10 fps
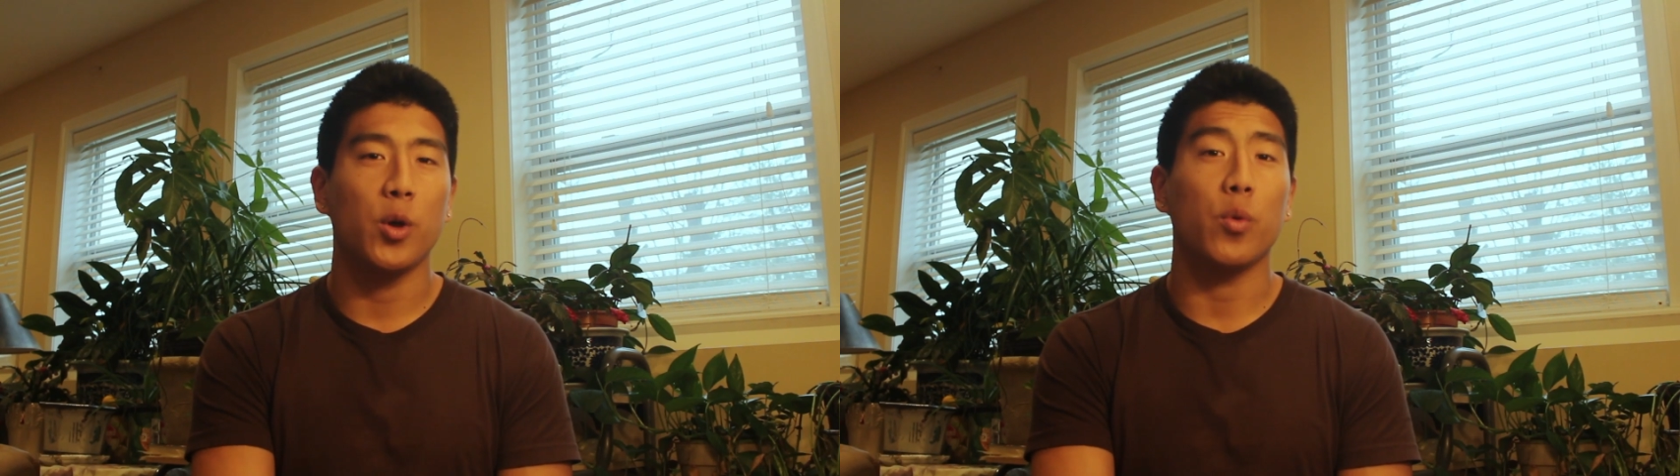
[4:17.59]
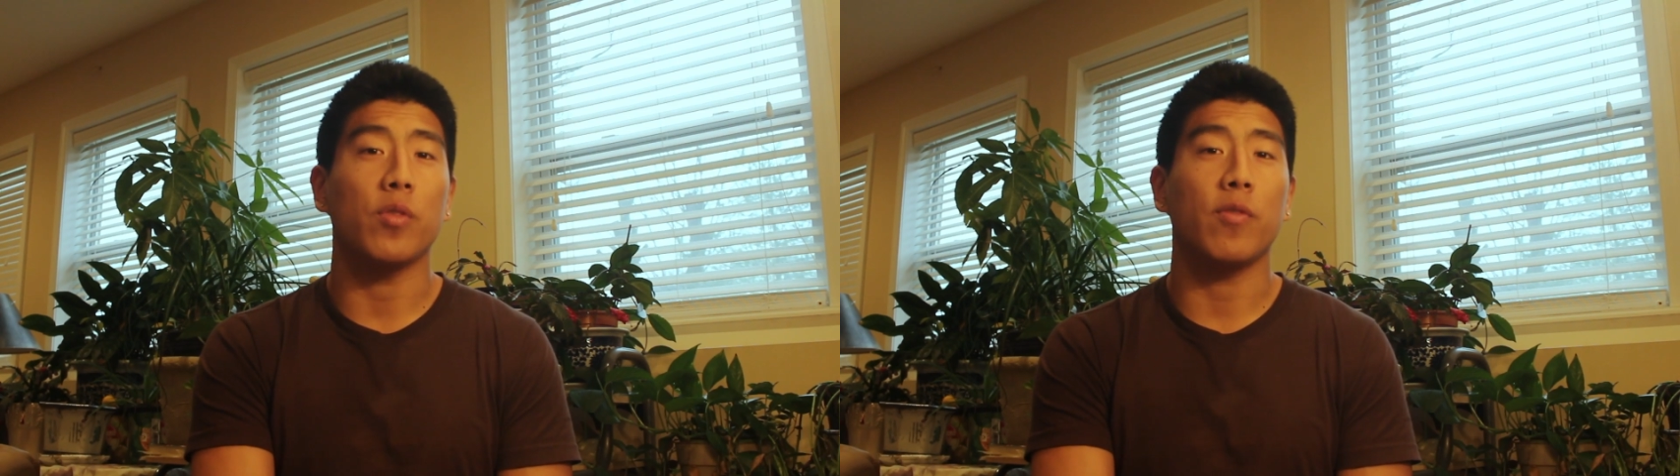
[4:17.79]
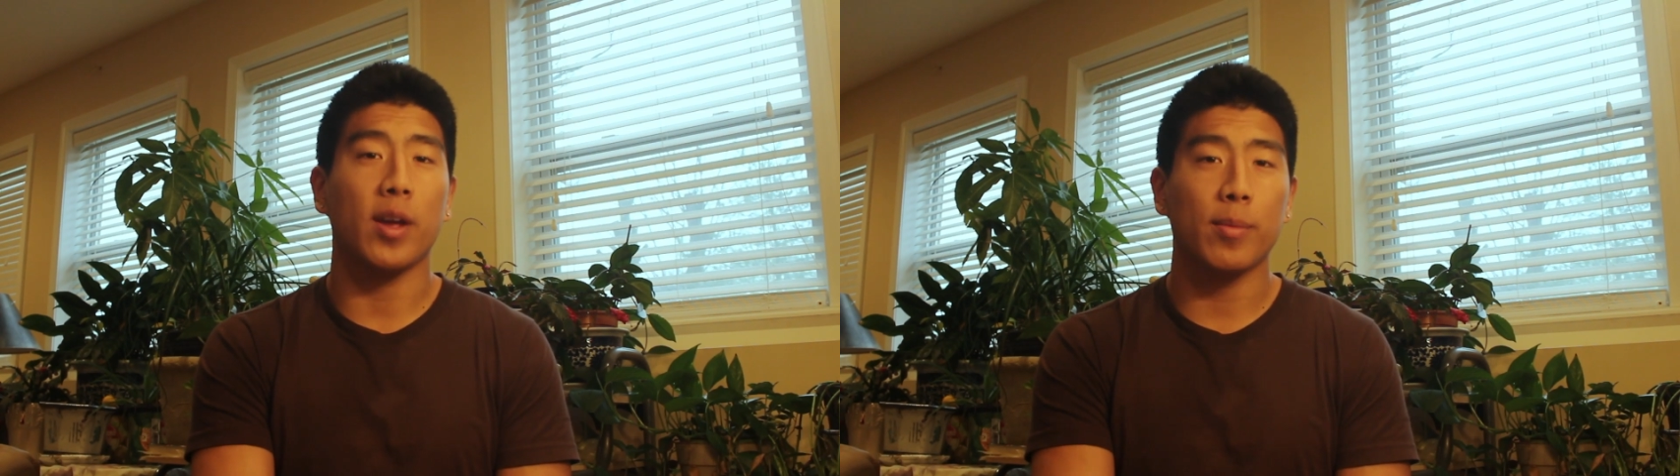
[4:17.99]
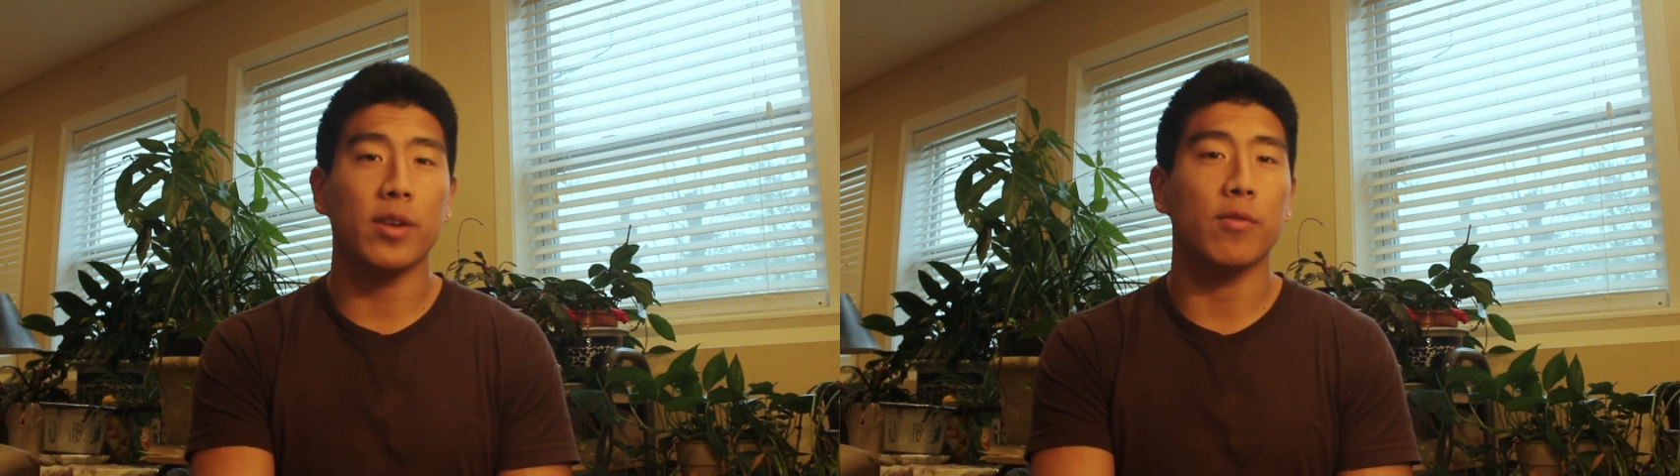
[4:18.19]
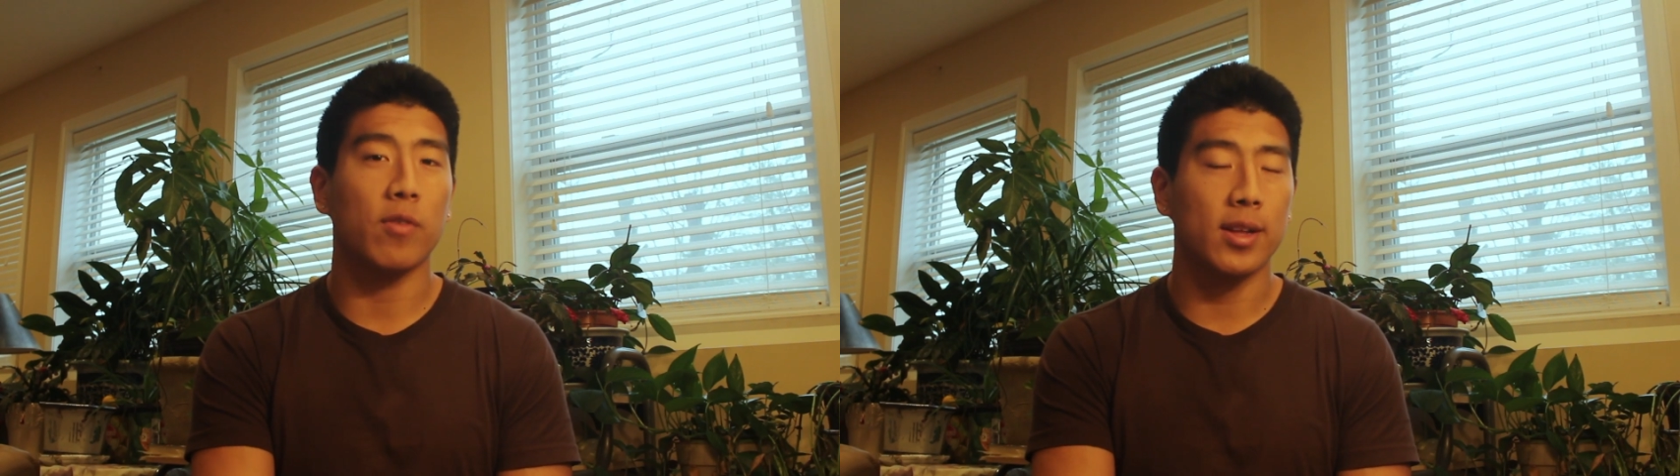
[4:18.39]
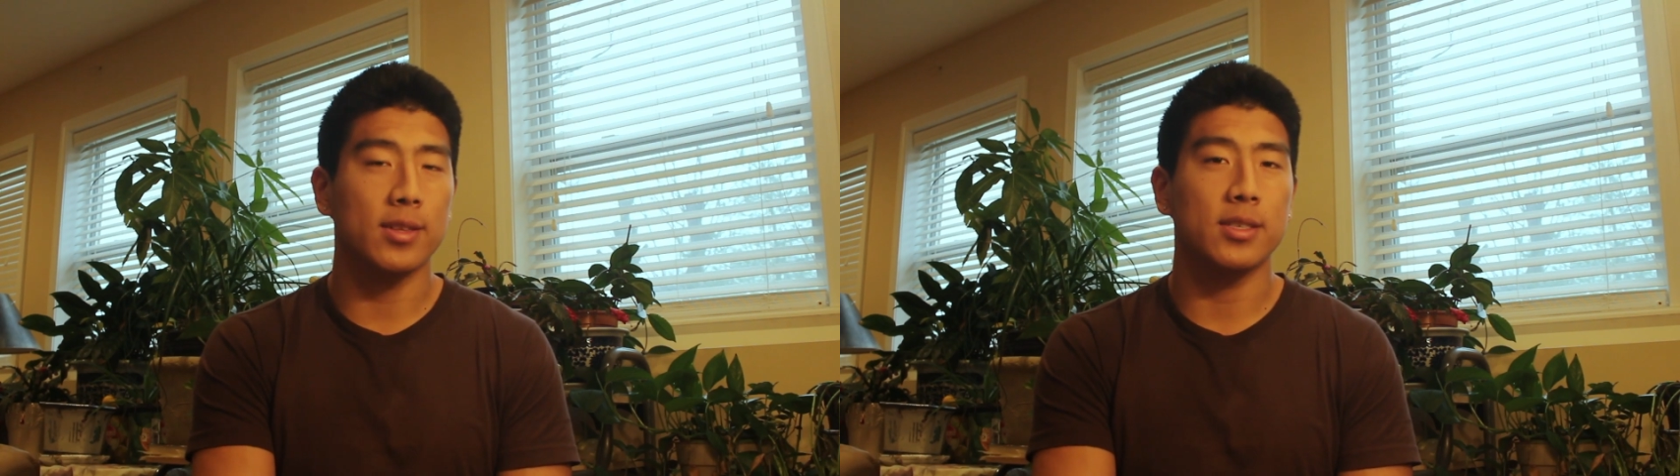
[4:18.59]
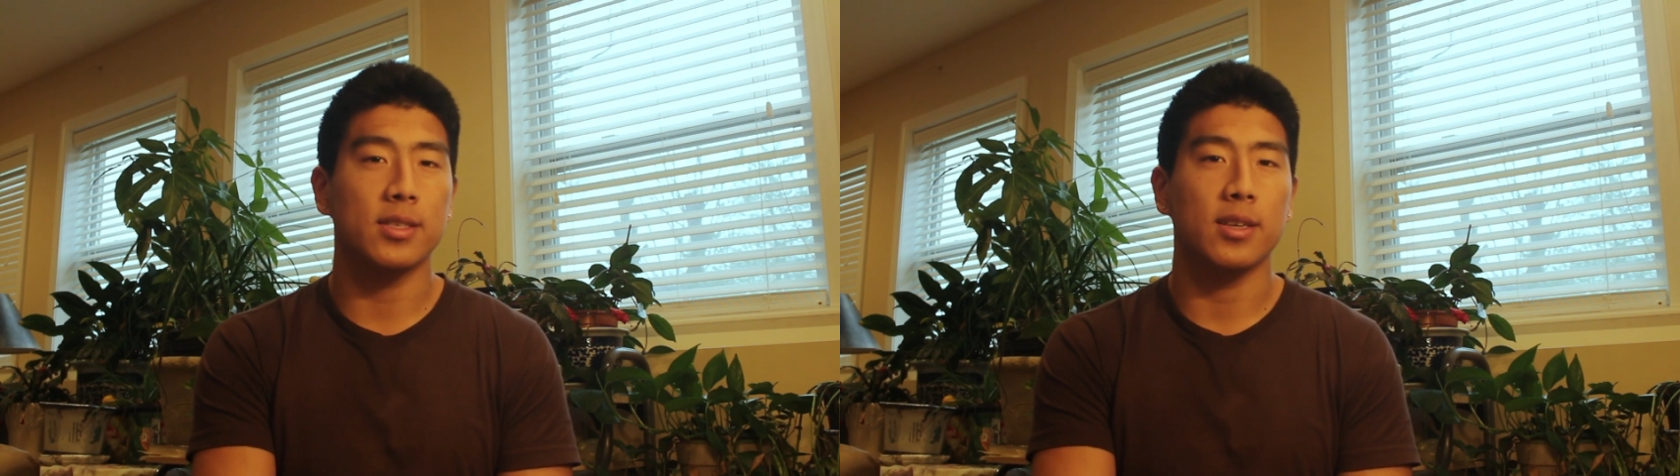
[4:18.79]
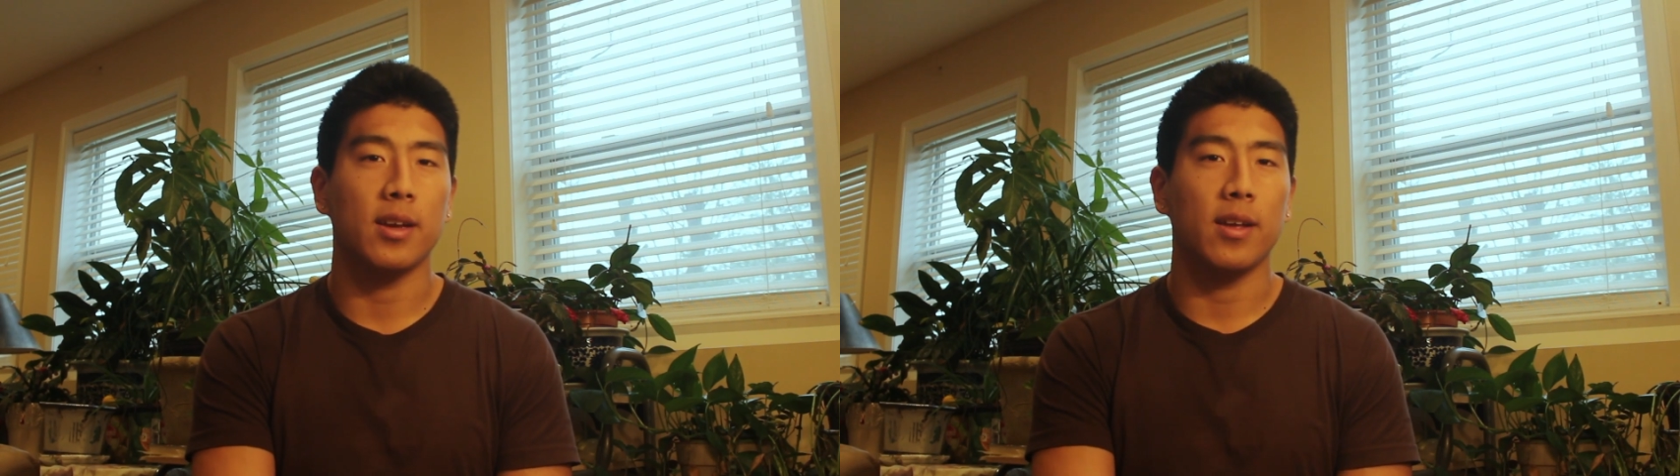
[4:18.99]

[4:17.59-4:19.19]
with family and friends.